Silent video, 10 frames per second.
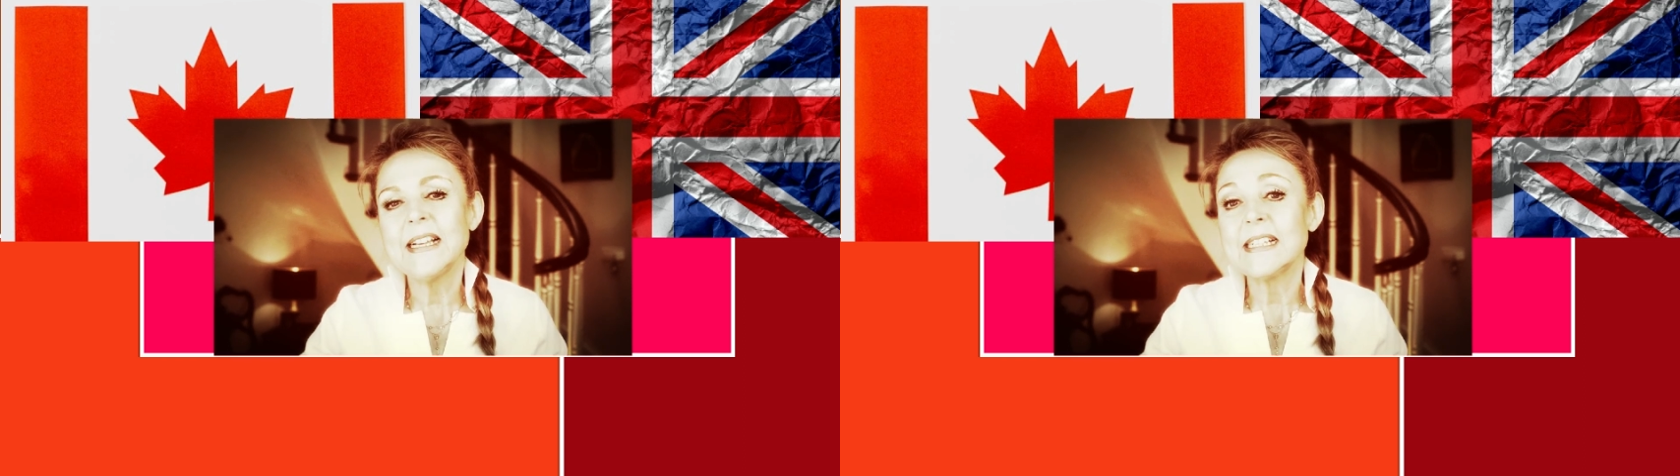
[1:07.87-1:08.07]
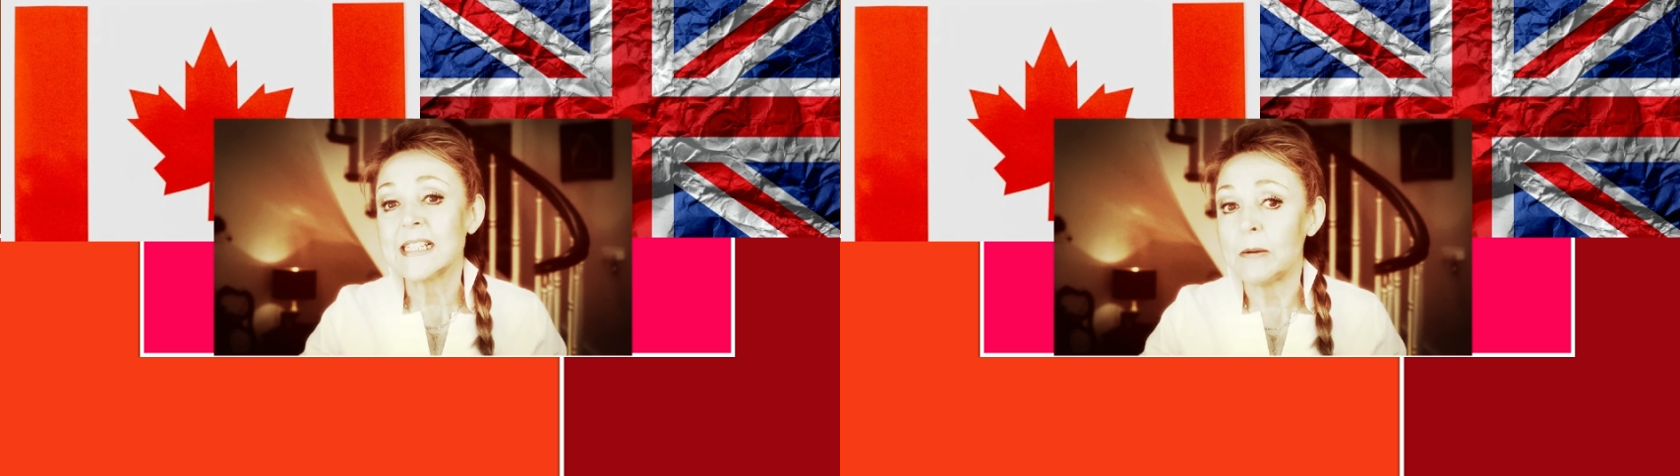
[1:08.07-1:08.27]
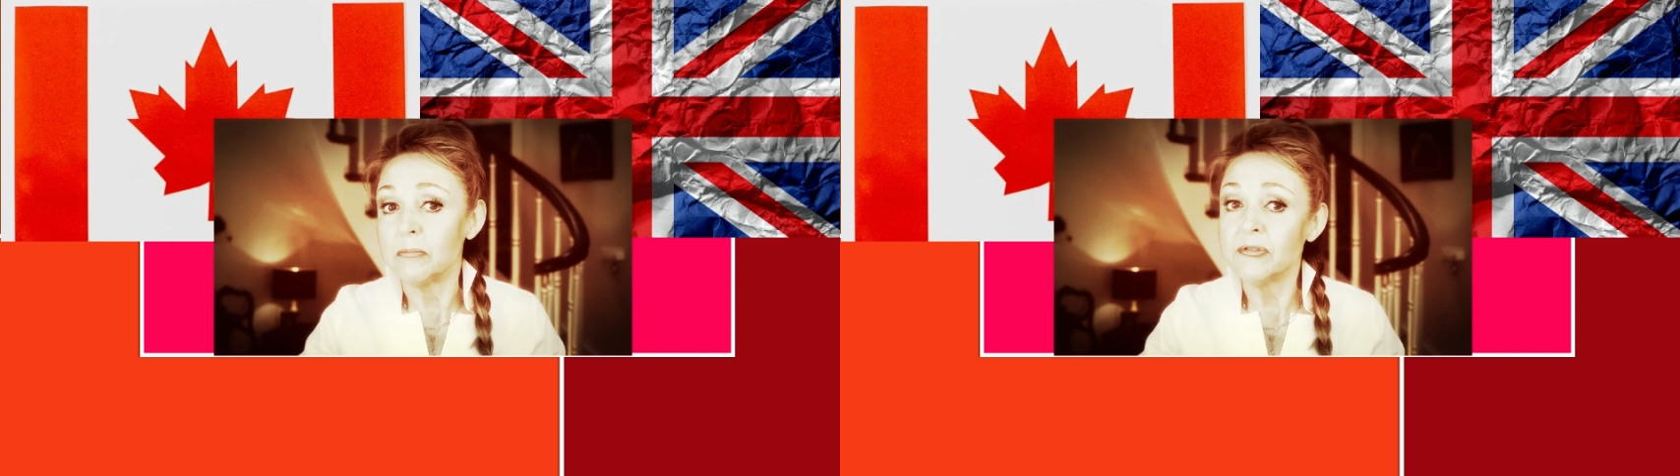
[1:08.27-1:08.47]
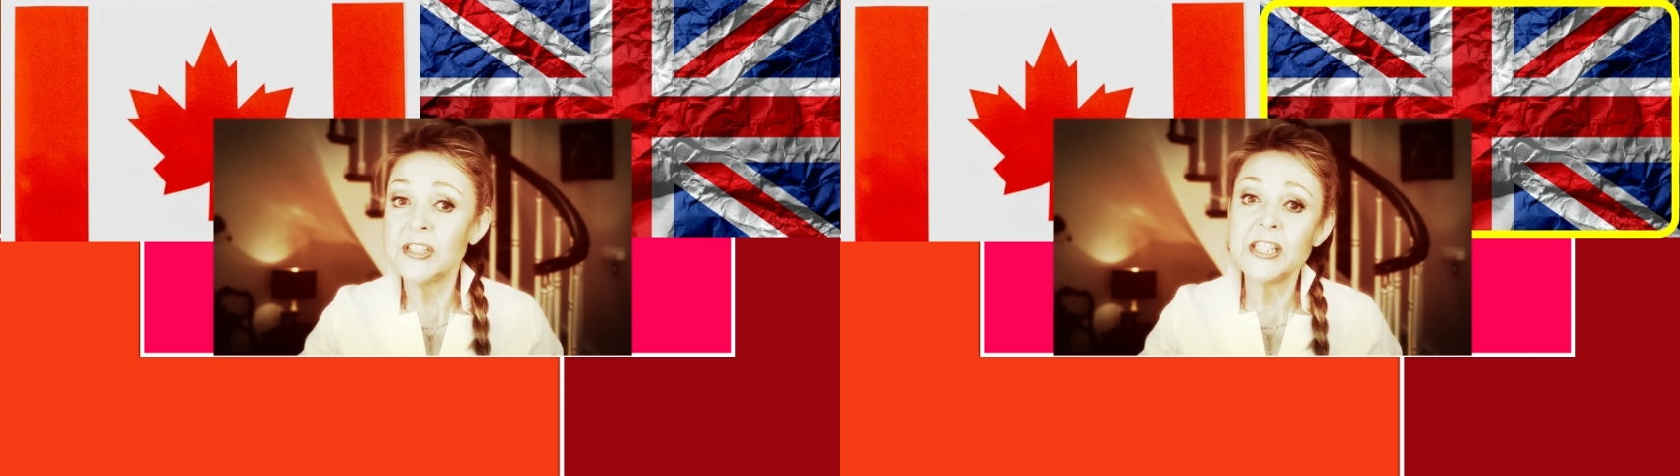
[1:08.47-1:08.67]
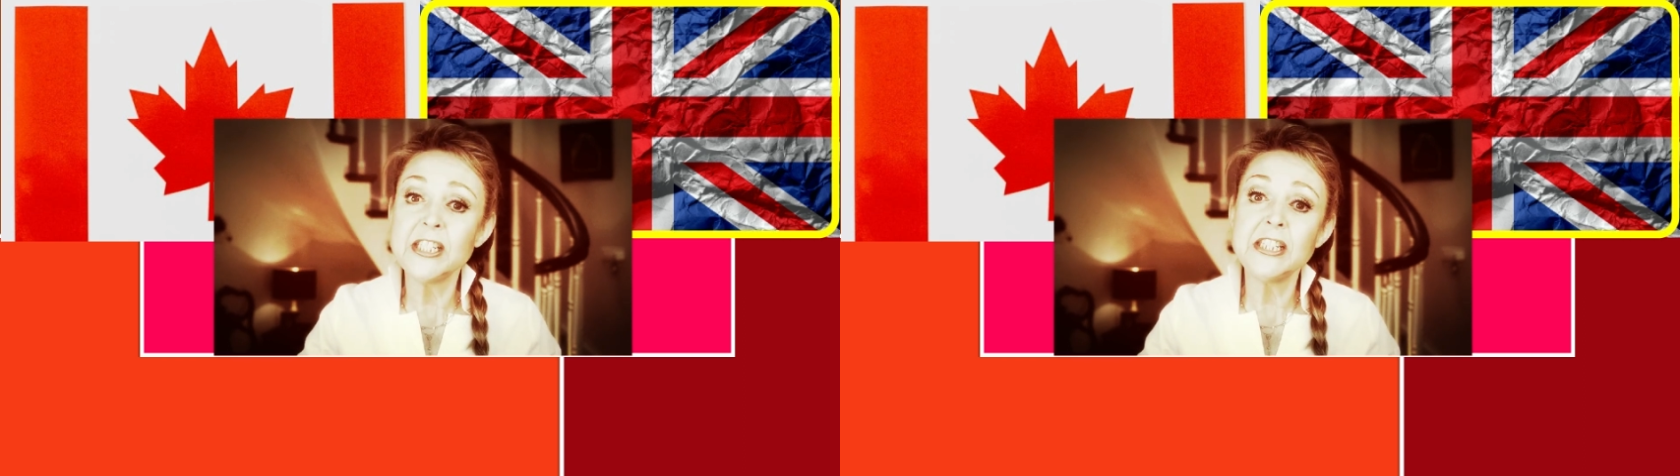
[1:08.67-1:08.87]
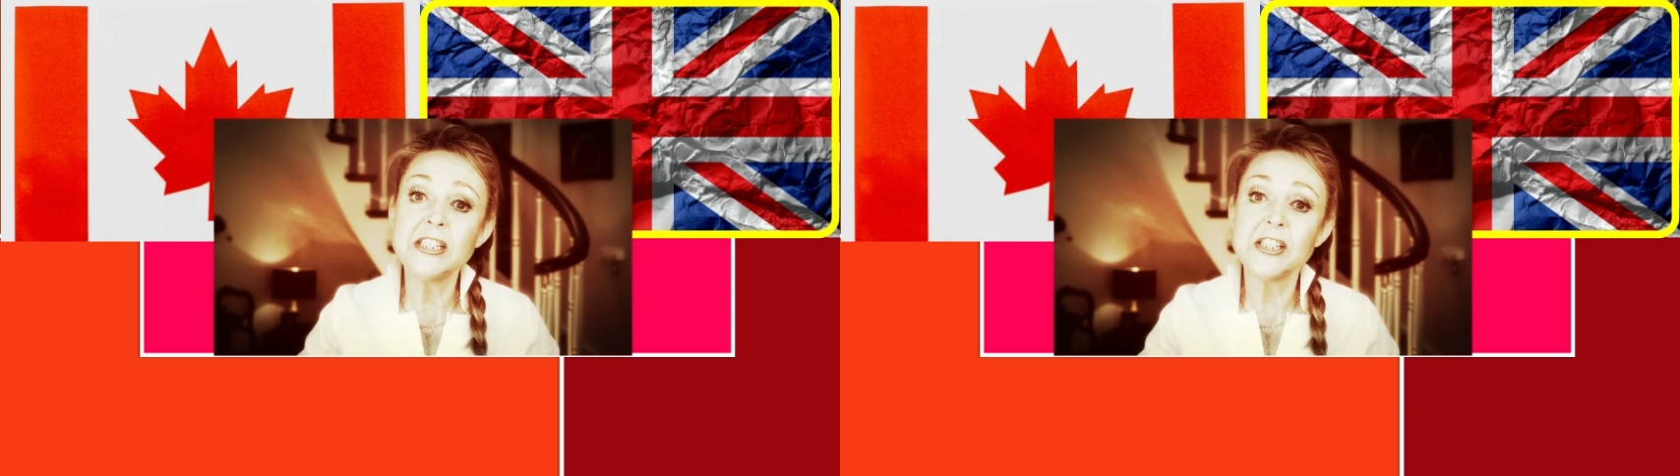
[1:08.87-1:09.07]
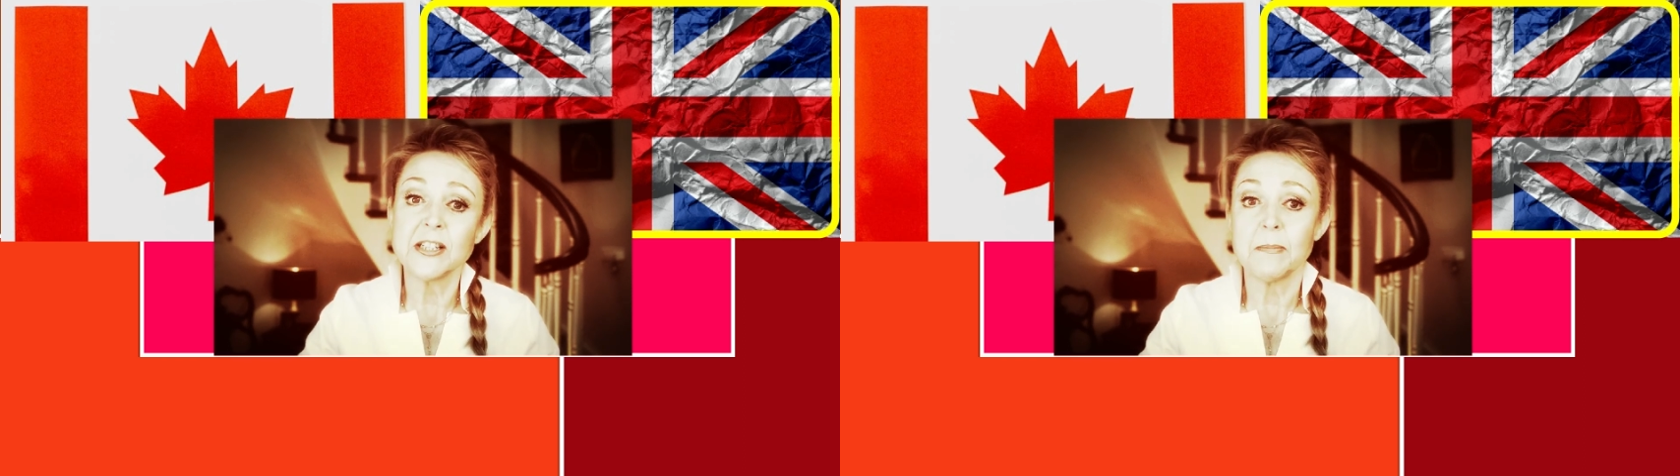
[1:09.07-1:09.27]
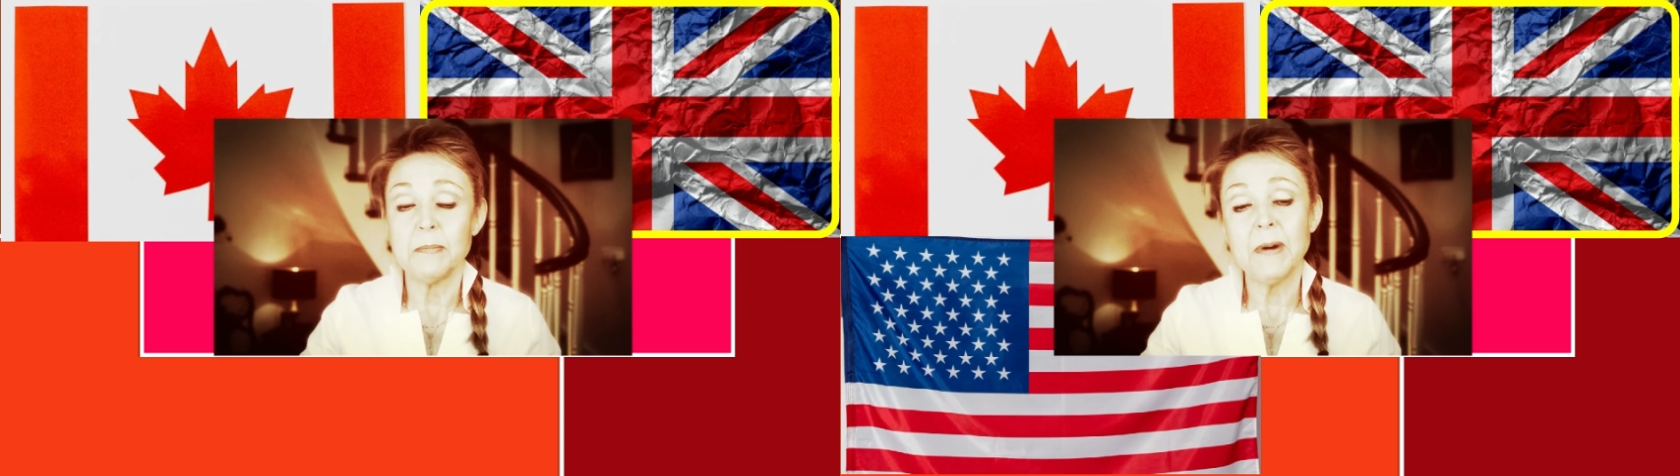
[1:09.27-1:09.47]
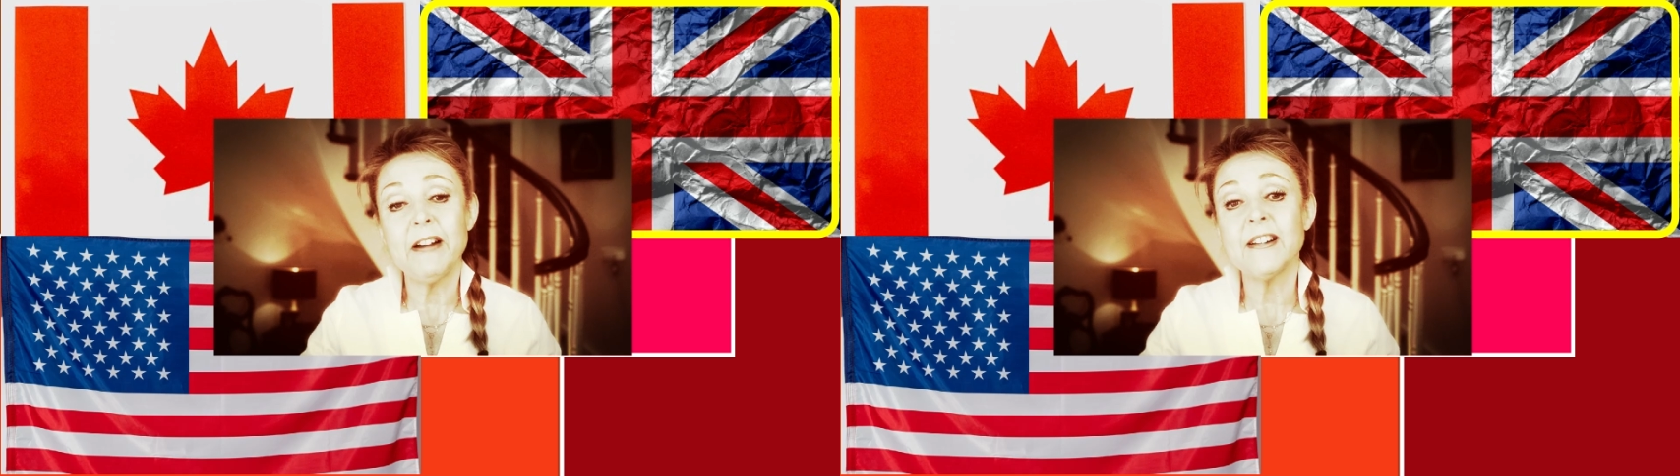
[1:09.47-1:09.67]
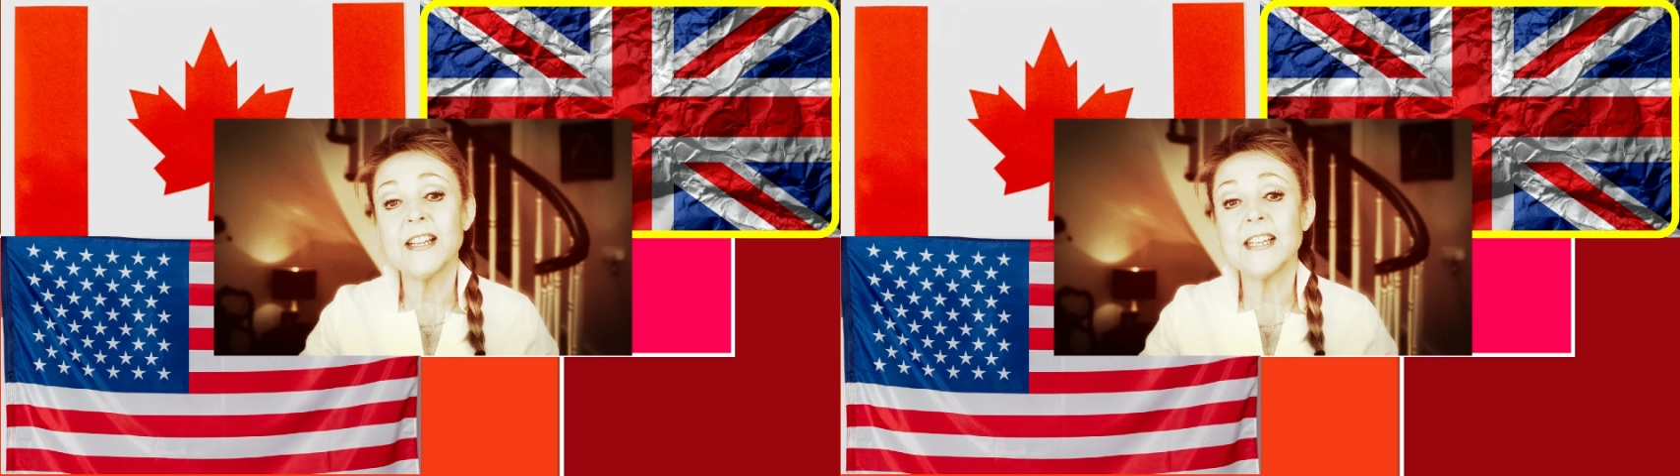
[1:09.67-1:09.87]
Some British, some
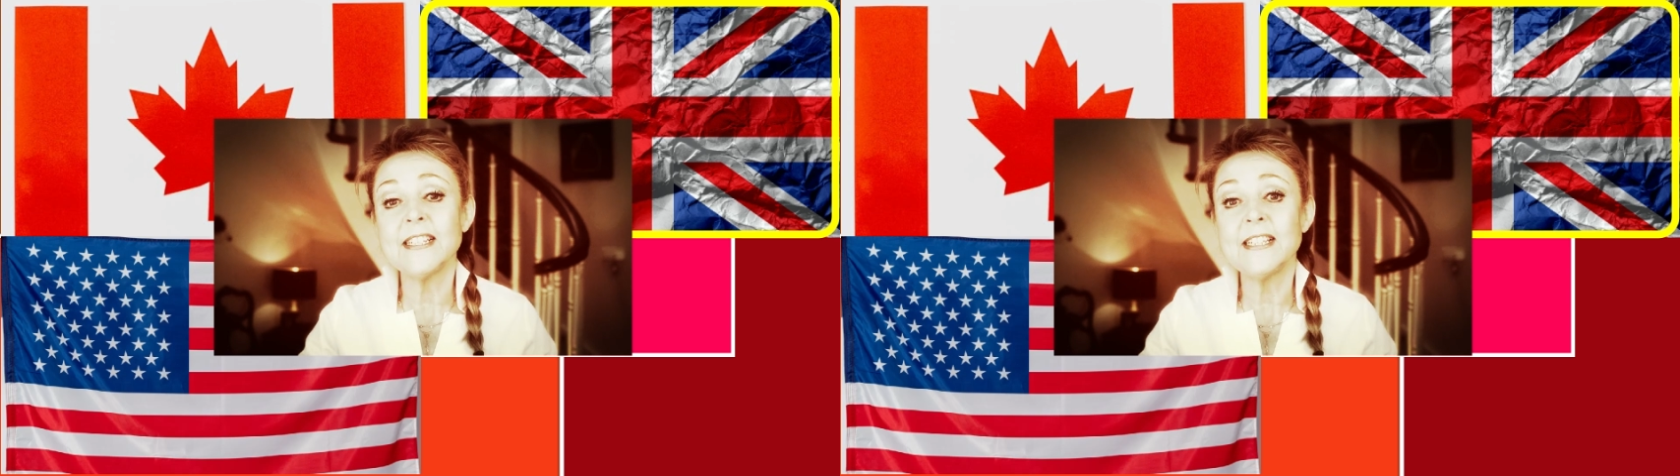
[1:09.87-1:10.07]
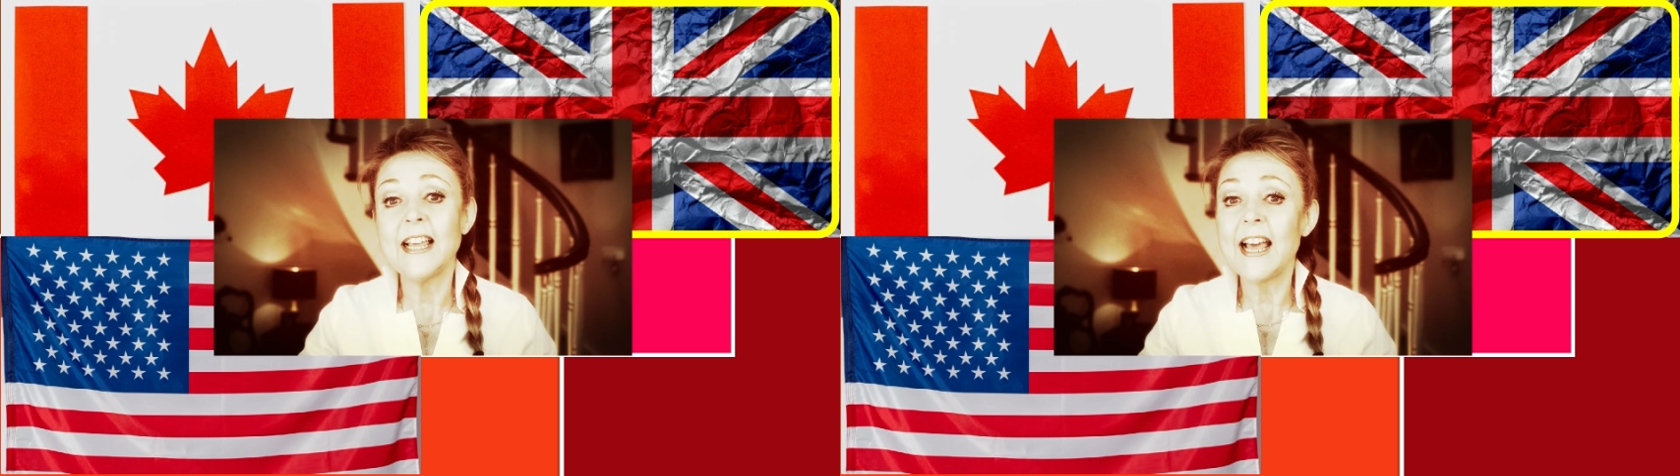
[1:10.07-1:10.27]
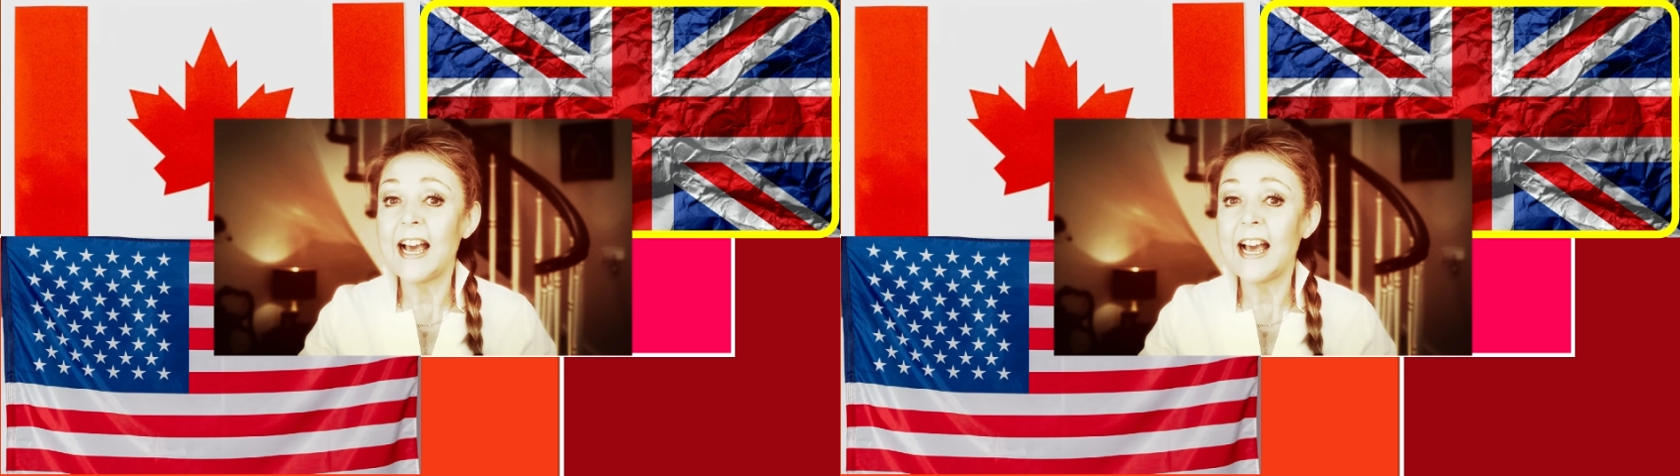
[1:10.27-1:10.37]
American,